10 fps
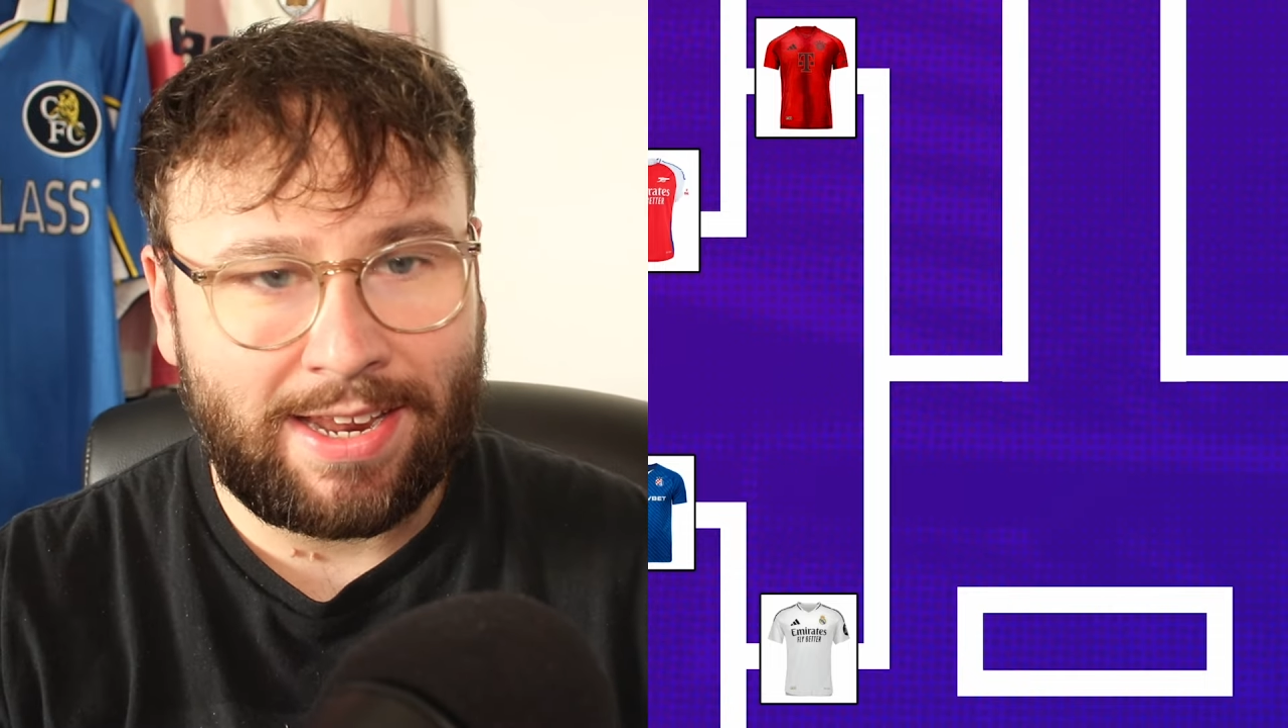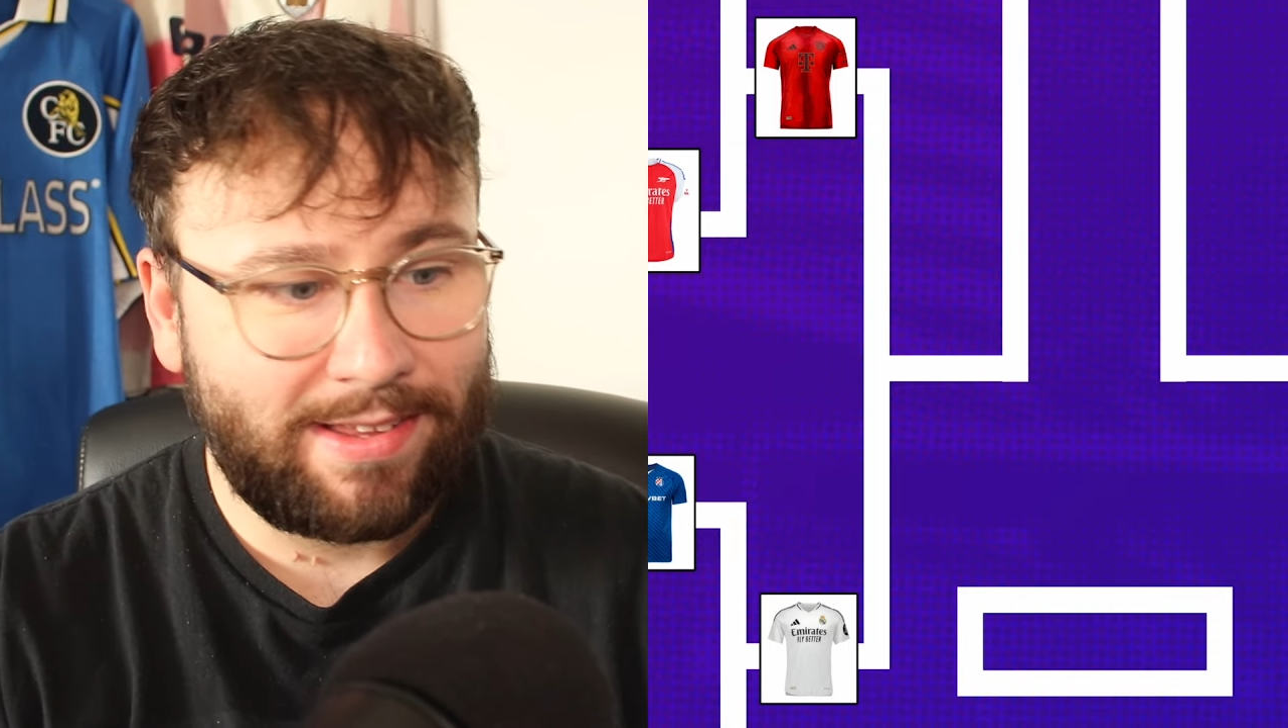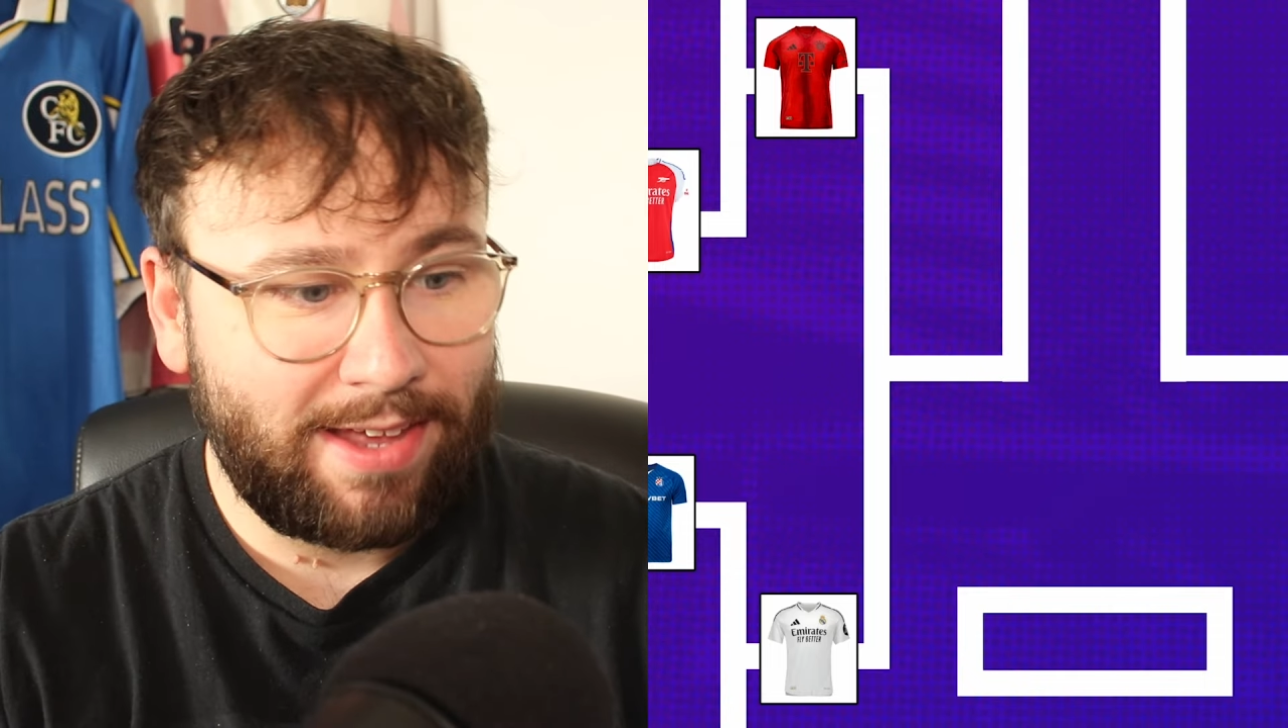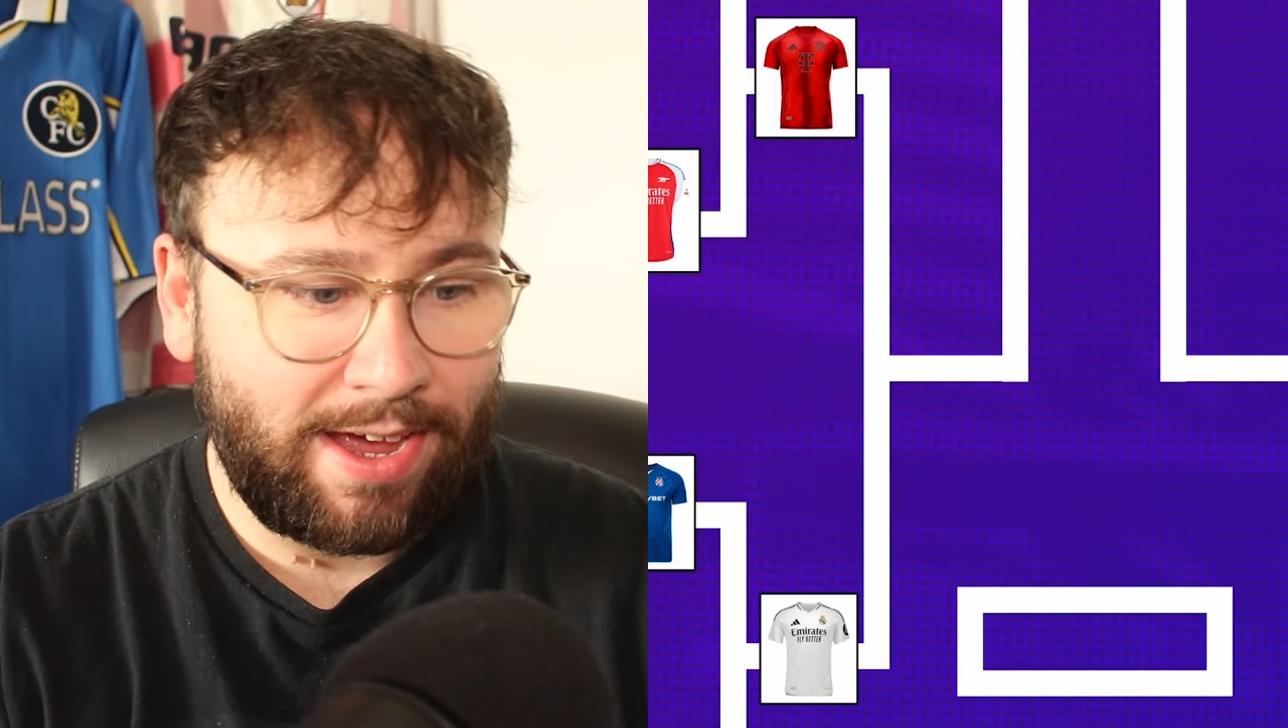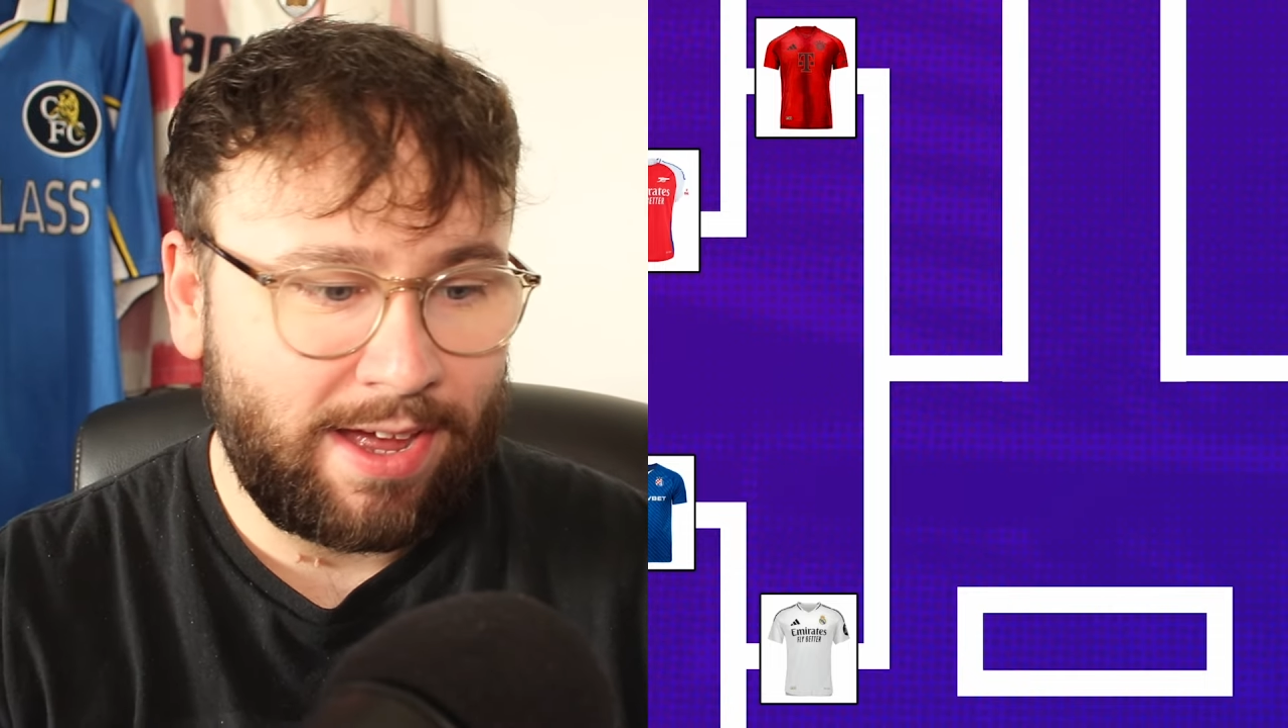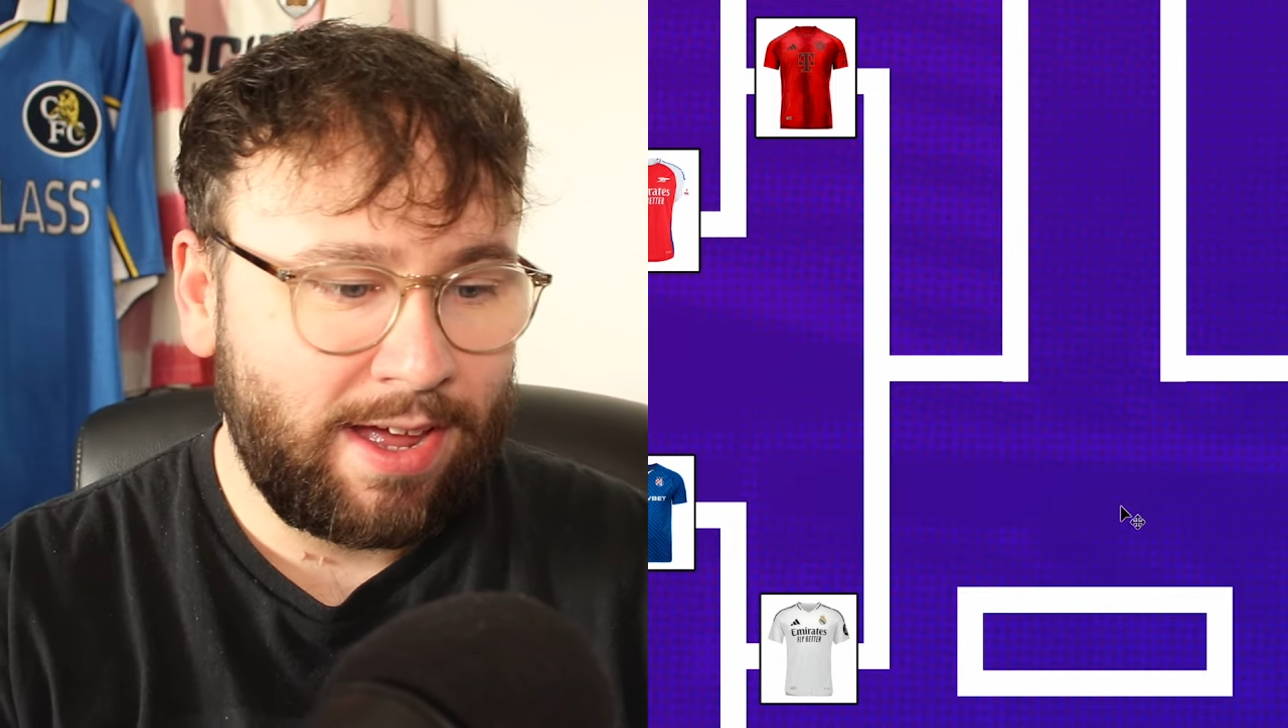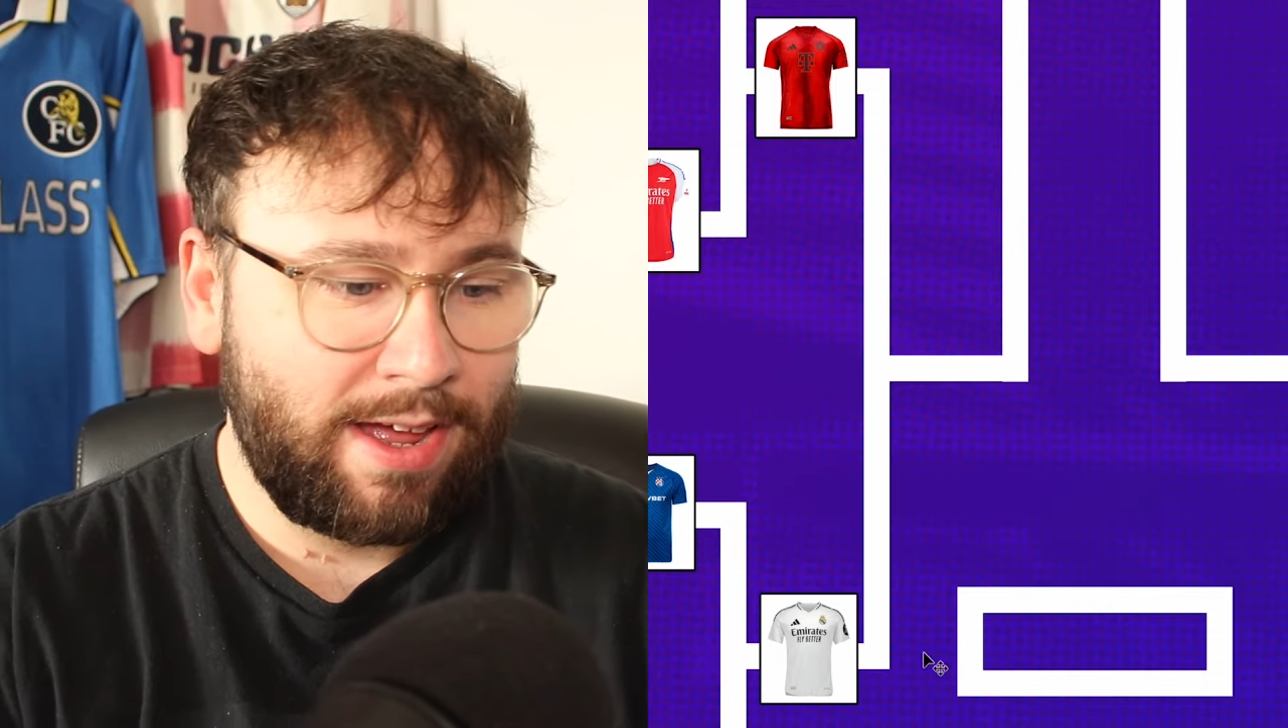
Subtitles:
this kit.